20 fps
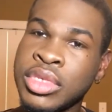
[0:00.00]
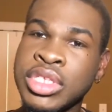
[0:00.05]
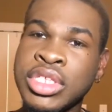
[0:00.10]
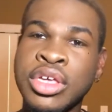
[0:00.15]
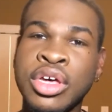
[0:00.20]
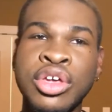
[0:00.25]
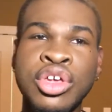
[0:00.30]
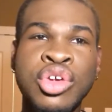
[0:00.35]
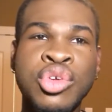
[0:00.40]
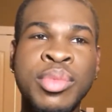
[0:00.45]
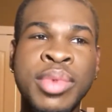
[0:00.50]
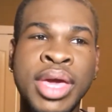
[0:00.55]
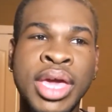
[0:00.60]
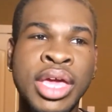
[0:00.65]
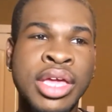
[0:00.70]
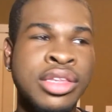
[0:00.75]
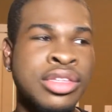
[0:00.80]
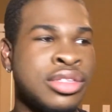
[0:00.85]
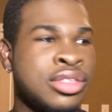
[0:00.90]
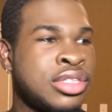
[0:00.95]
So you
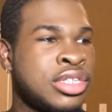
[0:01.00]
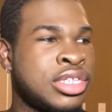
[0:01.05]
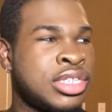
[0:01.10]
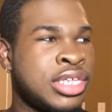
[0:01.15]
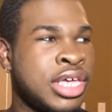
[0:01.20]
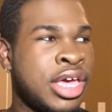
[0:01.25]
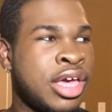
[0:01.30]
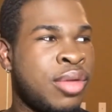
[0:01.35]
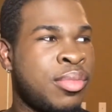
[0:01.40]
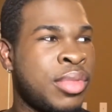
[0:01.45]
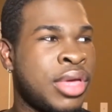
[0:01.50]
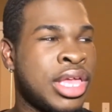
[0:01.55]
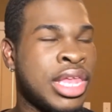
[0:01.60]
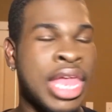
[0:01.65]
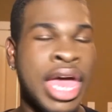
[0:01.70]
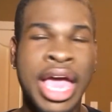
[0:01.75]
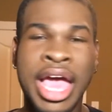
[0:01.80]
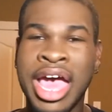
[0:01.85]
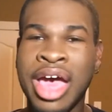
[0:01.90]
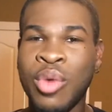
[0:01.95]
mean to tell me
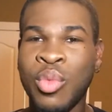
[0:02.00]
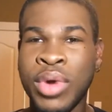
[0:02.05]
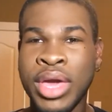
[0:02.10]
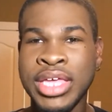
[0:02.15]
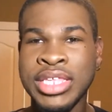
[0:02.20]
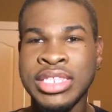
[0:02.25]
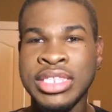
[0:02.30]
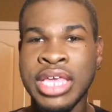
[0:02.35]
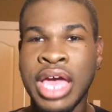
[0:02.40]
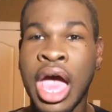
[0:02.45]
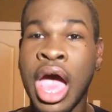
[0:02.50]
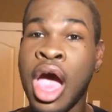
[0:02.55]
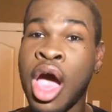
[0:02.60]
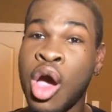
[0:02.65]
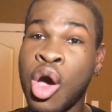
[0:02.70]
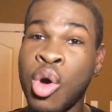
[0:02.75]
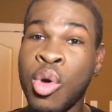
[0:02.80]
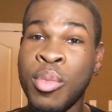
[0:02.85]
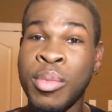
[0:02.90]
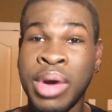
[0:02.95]
like I wasted
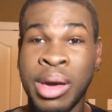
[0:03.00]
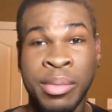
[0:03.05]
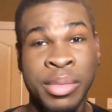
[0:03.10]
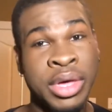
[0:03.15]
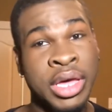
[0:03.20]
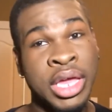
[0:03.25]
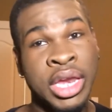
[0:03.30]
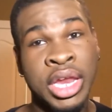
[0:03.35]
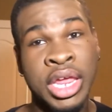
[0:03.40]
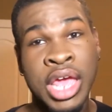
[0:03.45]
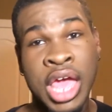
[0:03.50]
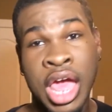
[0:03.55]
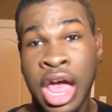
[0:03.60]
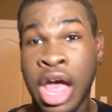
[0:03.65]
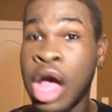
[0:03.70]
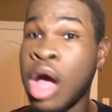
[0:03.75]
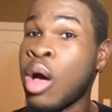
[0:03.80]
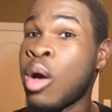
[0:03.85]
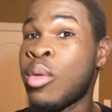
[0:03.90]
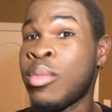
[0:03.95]
all my money,
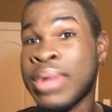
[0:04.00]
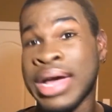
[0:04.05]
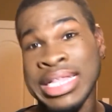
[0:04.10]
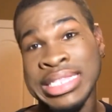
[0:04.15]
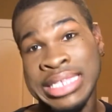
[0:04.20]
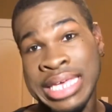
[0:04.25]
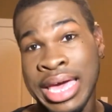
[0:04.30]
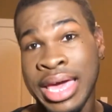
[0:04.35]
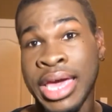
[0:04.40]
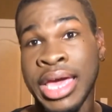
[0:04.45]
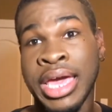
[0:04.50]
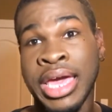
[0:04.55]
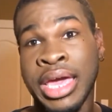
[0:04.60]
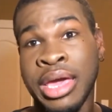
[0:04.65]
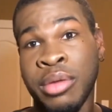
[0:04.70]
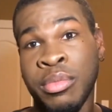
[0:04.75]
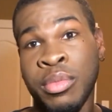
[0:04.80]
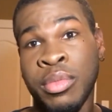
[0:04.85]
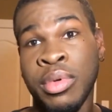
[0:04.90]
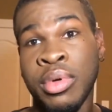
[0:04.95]
all my
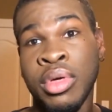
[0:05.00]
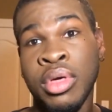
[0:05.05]
time?